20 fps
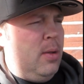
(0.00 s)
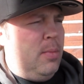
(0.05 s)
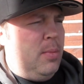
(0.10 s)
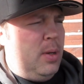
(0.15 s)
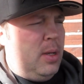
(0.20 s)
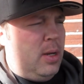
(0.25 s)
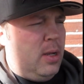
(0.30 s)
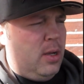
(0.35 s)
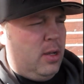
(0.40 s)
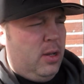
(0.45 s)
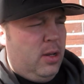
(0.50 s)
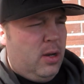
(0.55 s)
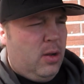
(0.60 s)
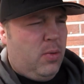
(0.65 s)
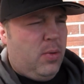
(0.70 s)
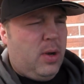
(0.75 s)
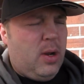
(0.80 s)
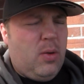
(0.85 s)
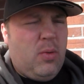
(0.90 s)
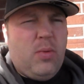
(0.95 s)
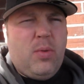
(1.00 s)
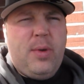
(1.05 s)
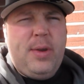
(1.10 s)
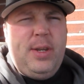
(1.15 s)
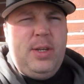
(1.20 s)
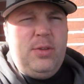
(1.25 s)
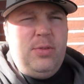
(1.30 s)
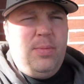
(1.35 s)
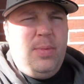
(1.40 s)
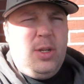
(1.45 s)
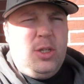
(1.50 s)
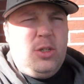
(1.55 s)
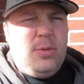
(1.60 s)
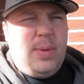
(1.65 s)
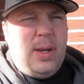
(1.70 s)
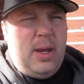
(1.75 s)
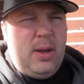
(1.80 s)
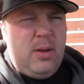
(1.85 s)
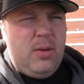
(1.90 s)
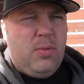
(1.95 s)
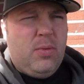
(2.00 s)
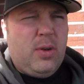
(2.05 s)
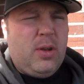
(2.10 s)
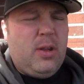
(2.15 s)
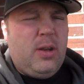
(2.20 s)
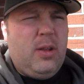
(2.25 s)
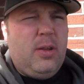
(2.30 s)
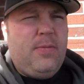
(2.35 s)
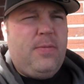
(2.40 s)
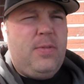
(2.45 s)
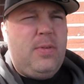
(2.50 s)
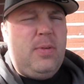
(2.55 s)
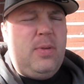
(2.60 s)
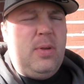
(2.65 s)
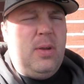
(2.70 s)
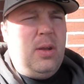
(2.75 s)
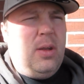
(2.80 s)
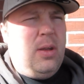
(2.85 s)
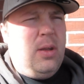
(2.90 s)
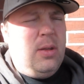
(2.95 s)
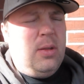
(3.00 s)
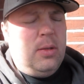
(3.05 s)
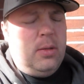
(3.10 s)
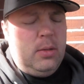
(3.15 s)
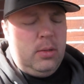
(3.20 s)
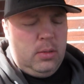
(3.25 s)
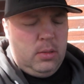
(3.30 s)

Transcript: But uh, you know, we're not worried too much about it. We're gonna uh,